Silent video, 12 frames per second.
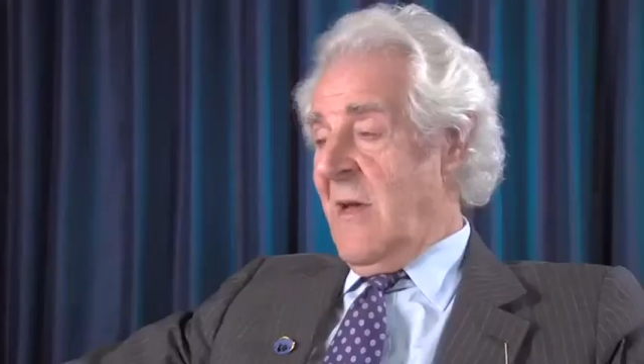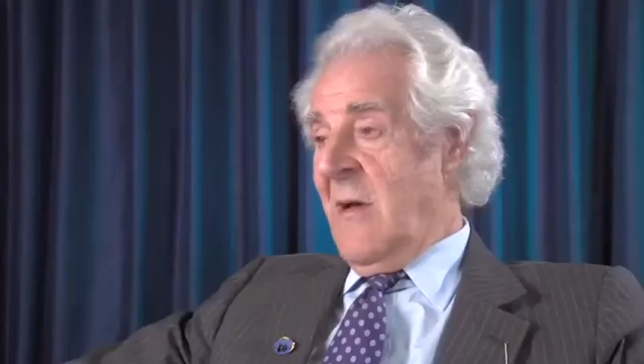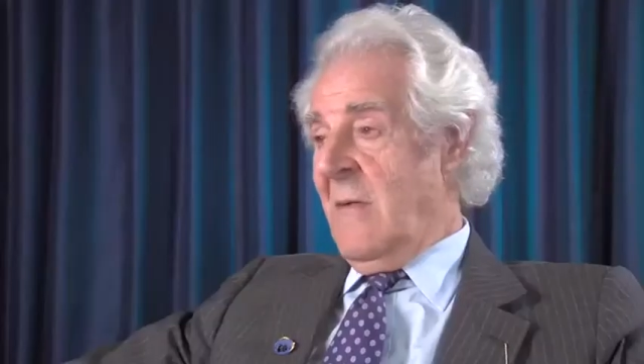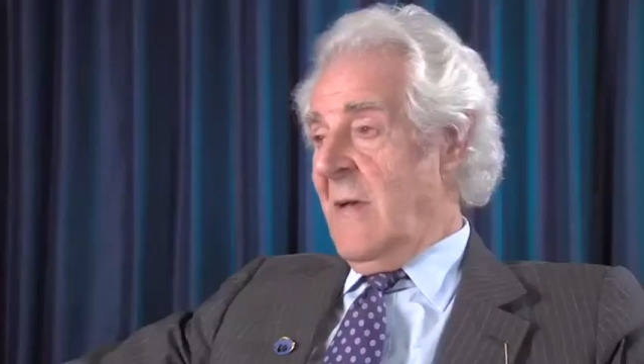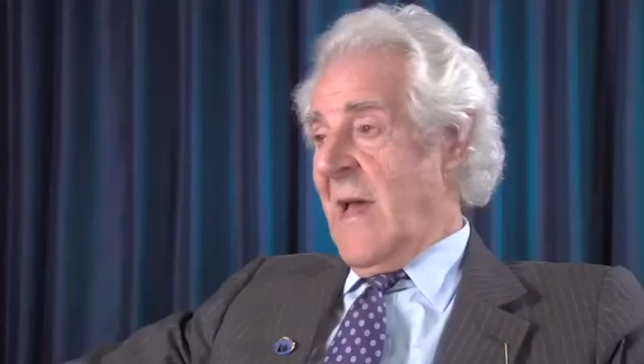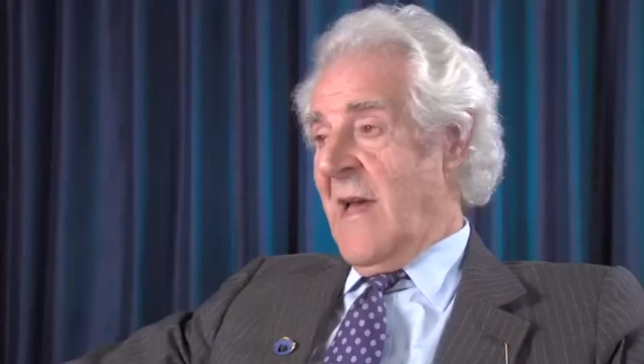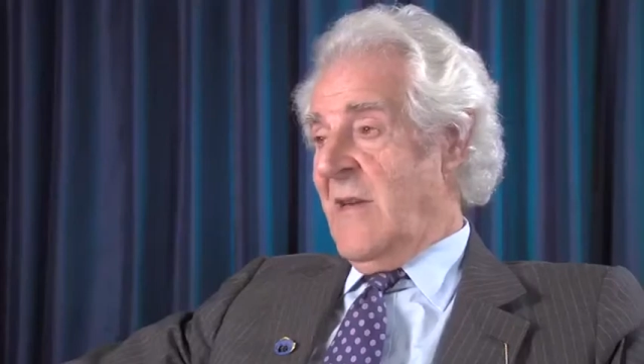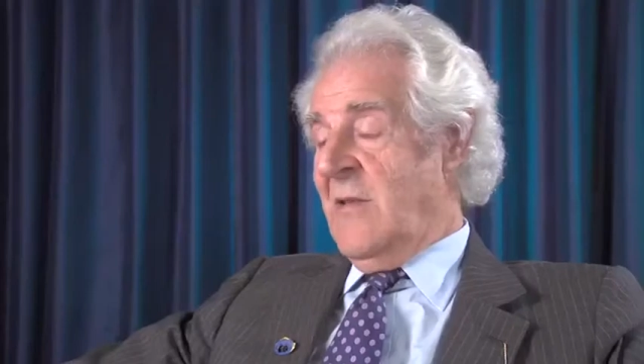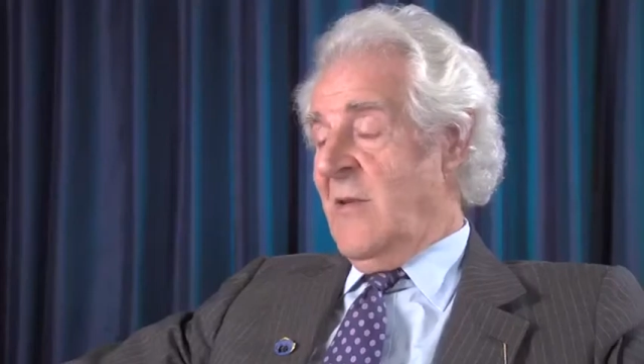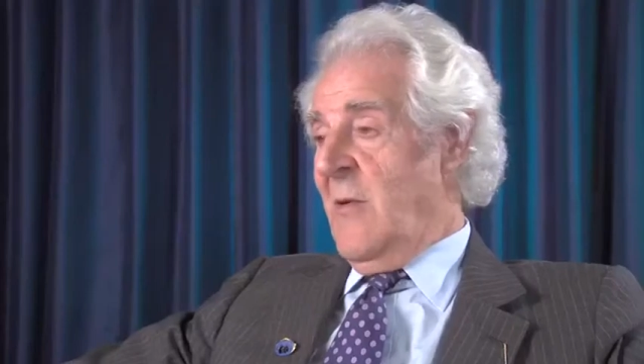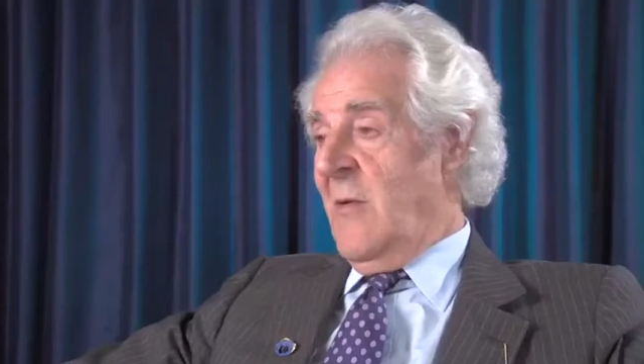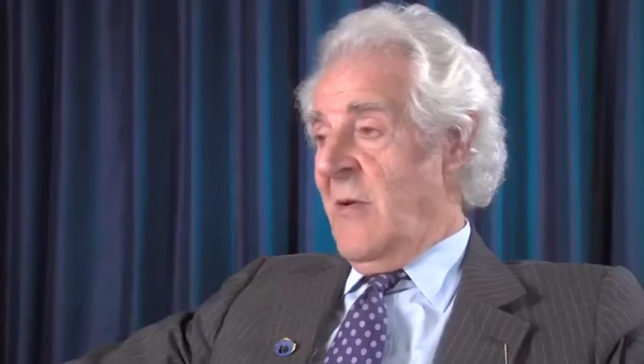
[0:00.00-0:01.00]
the whole
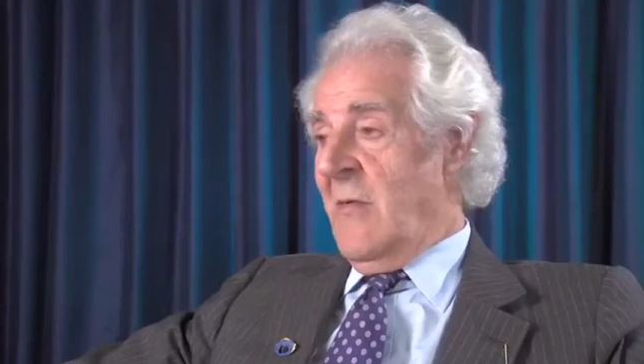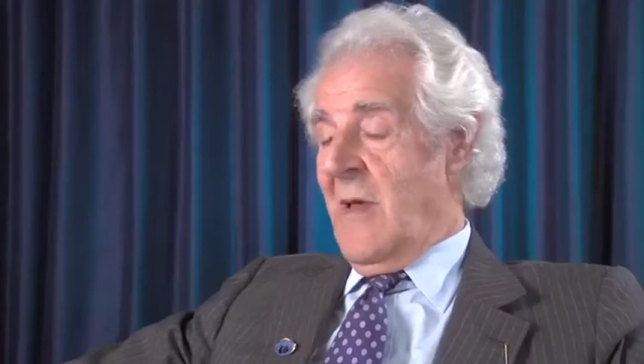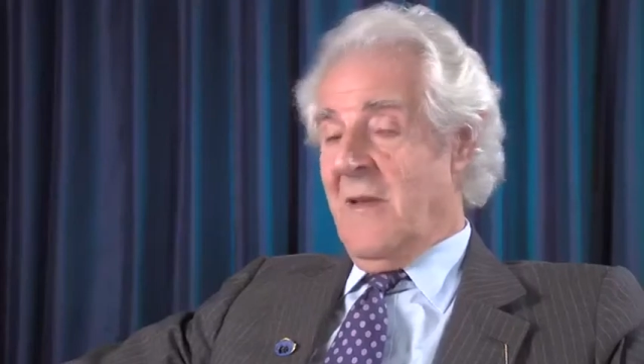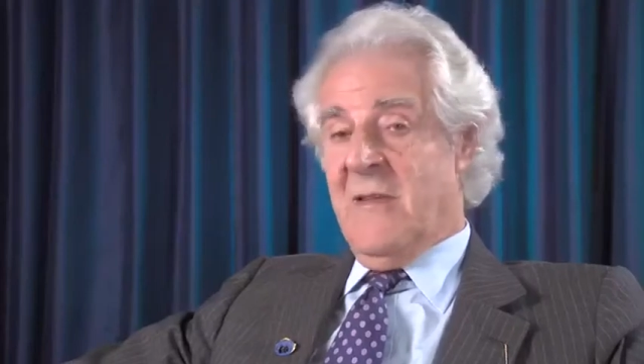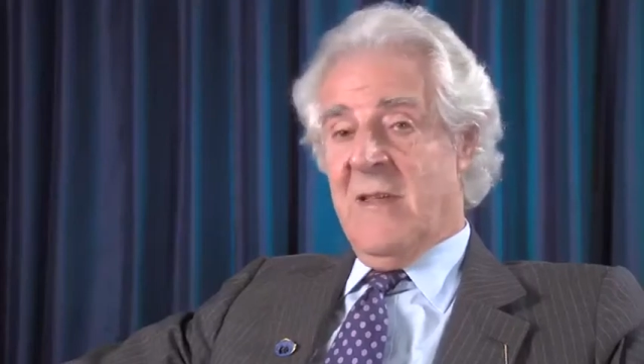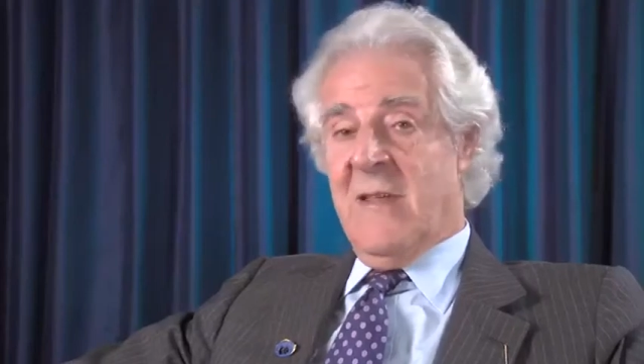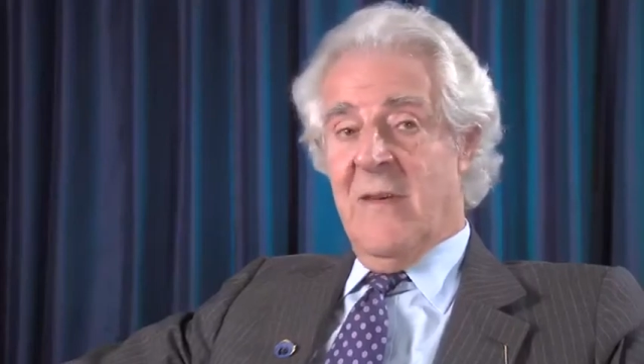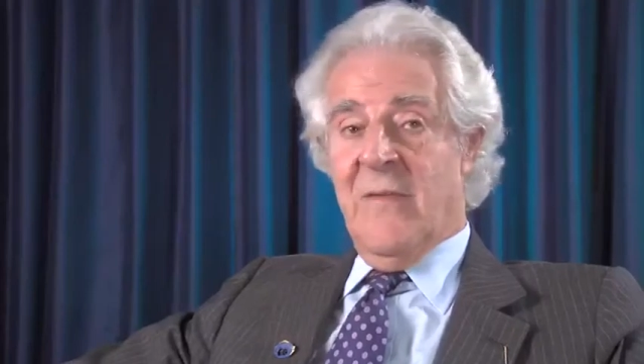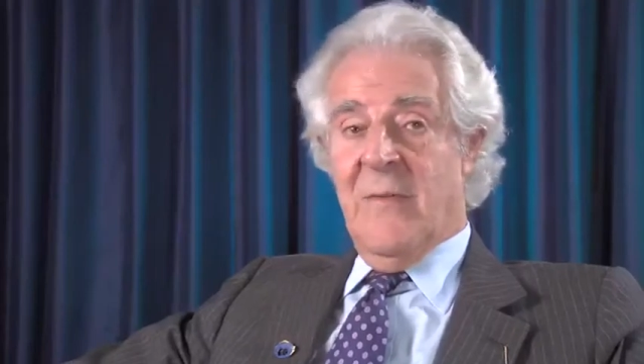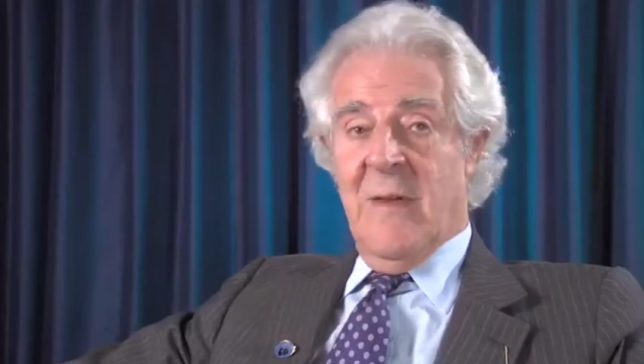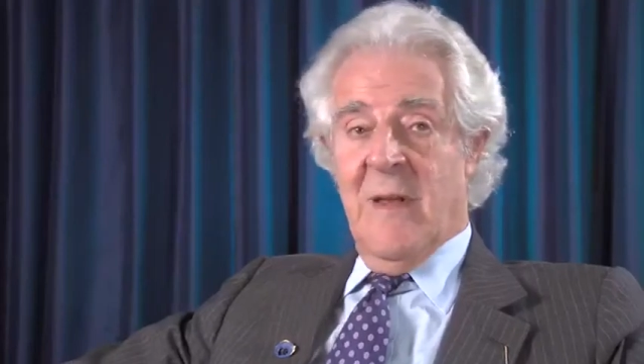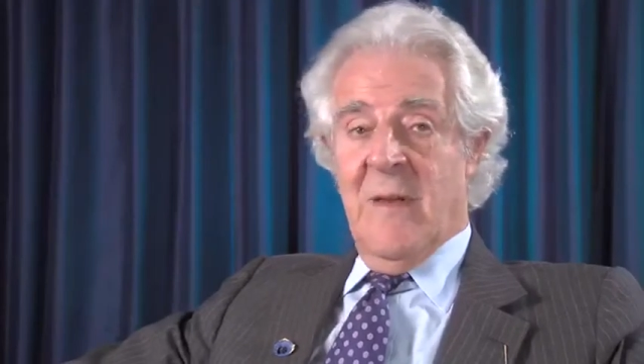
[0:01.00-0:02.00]
attitude, the rather
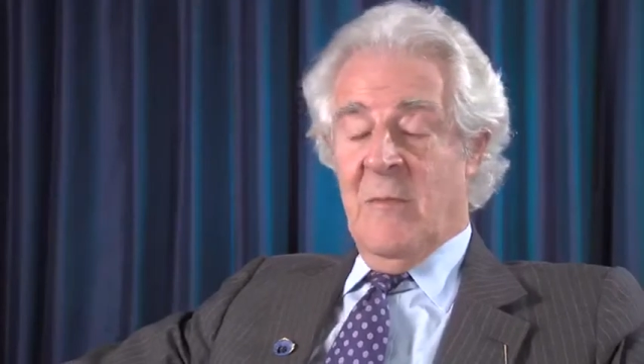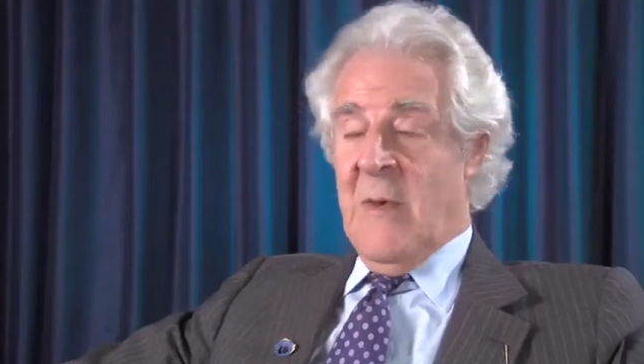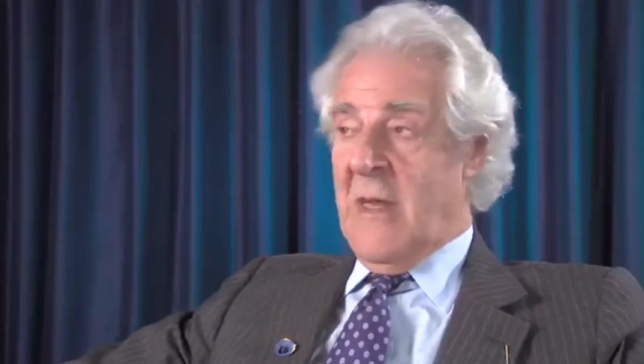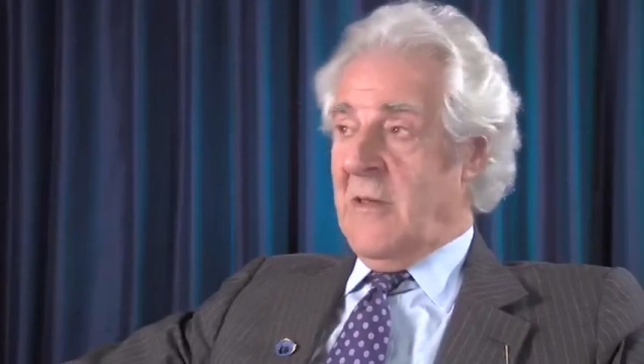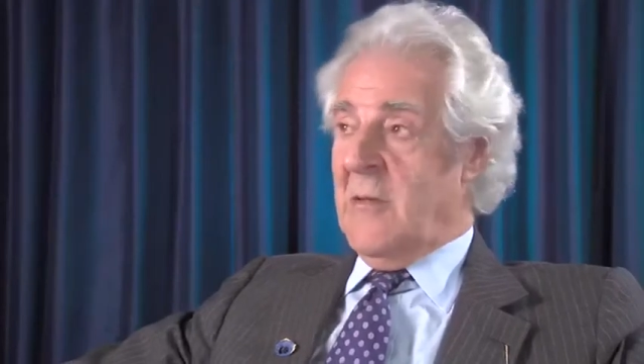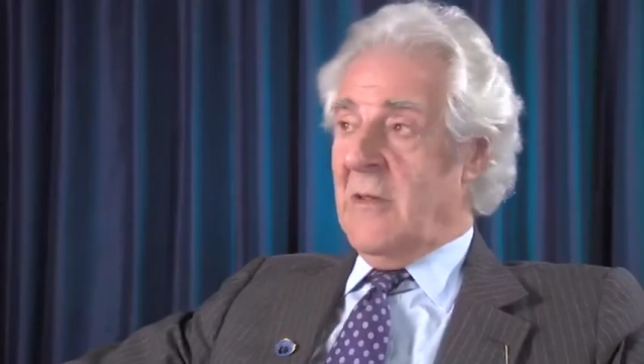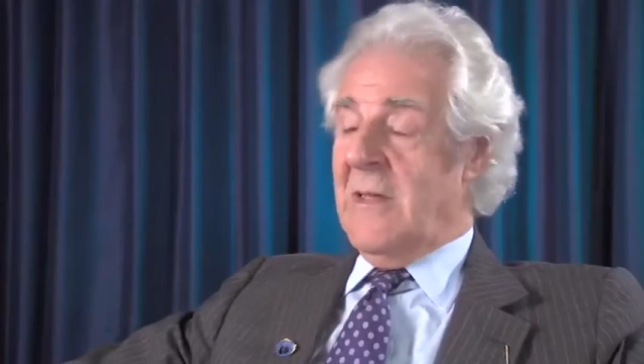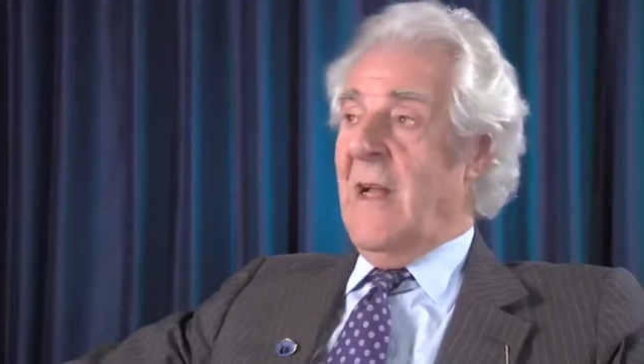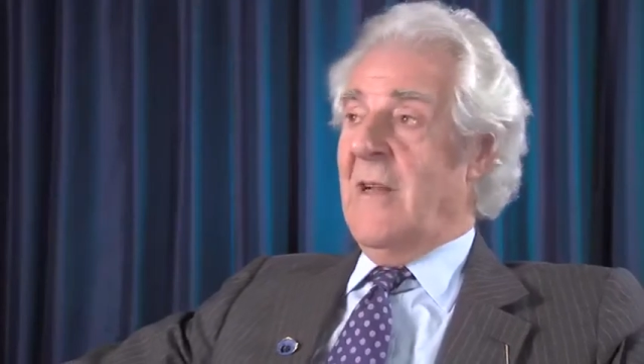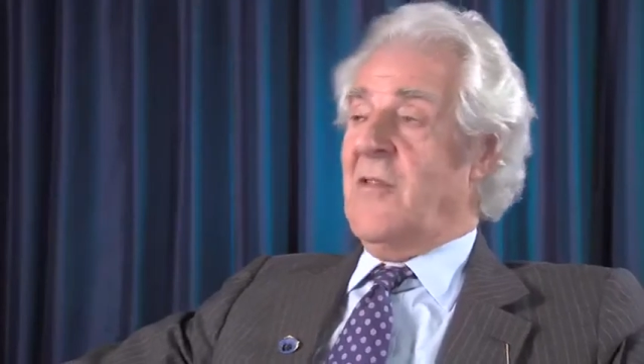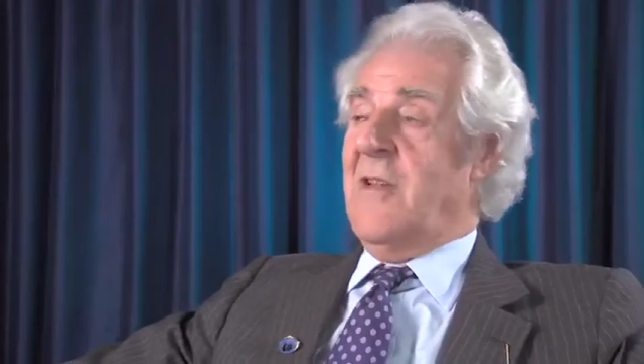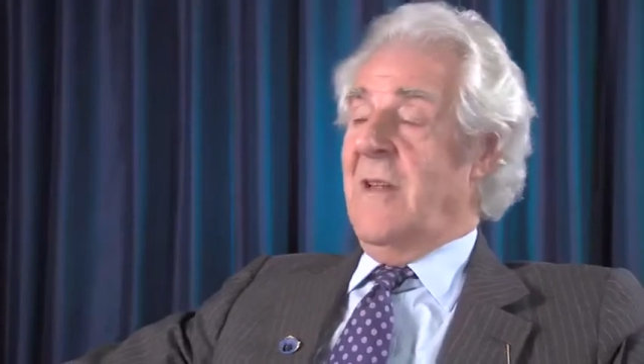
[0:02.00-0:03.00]
stiff medical
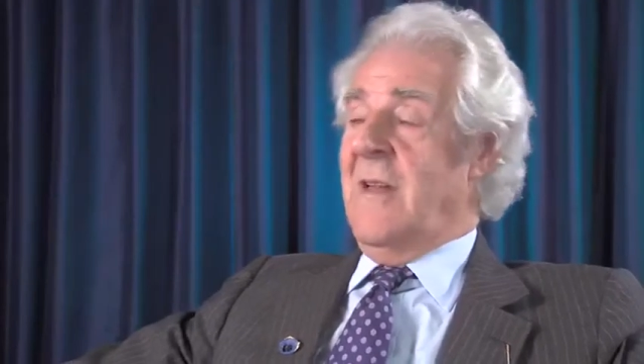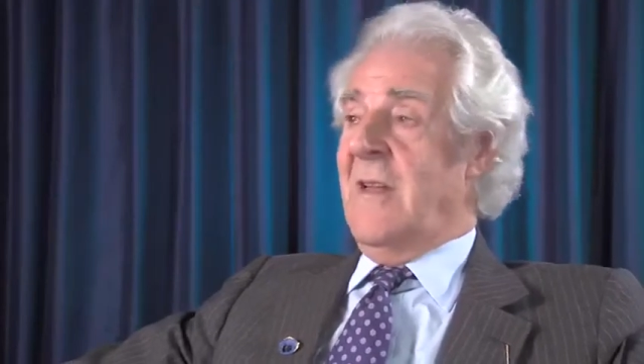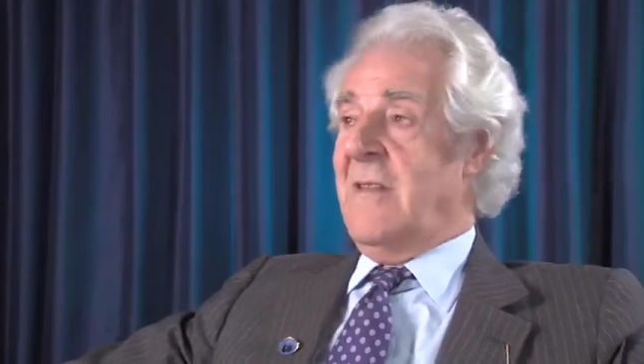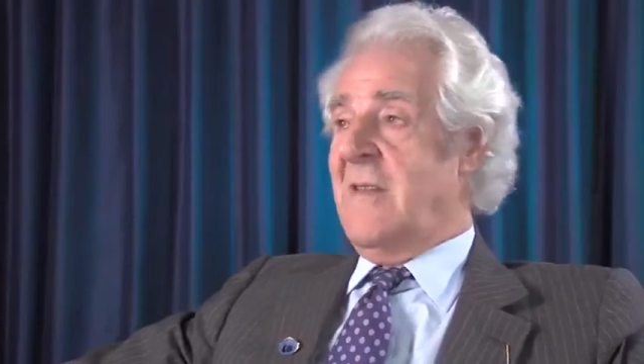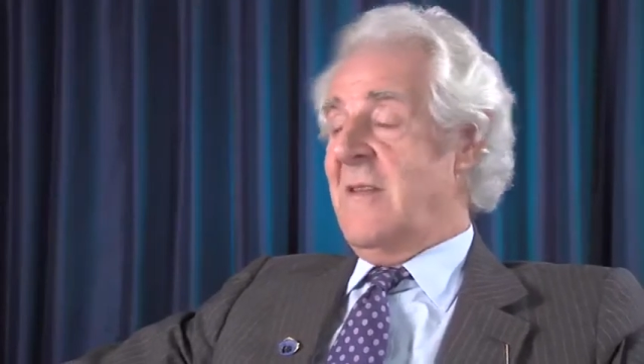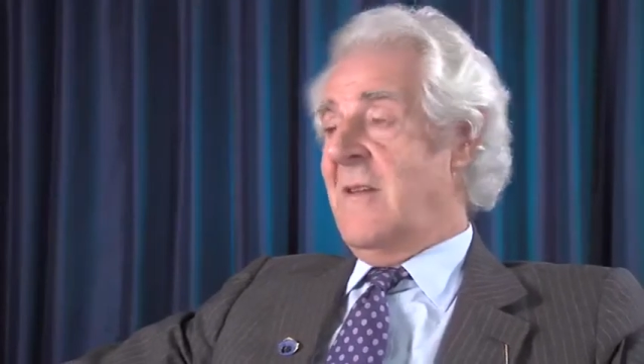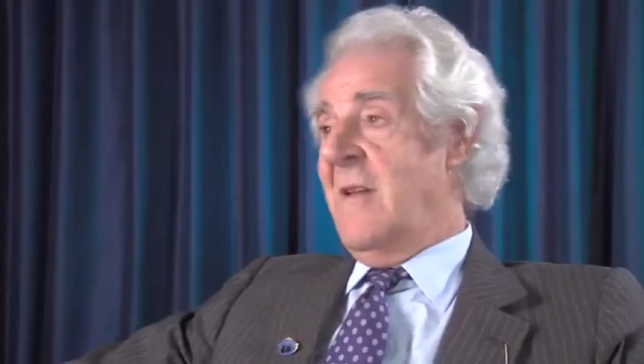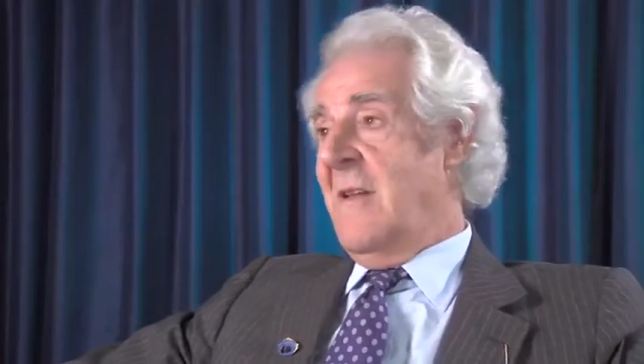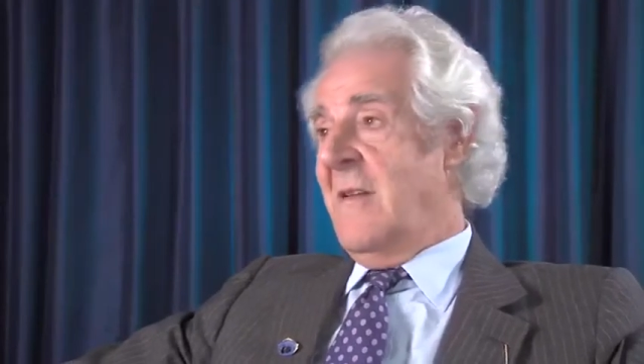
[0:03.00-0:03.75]
culture that existed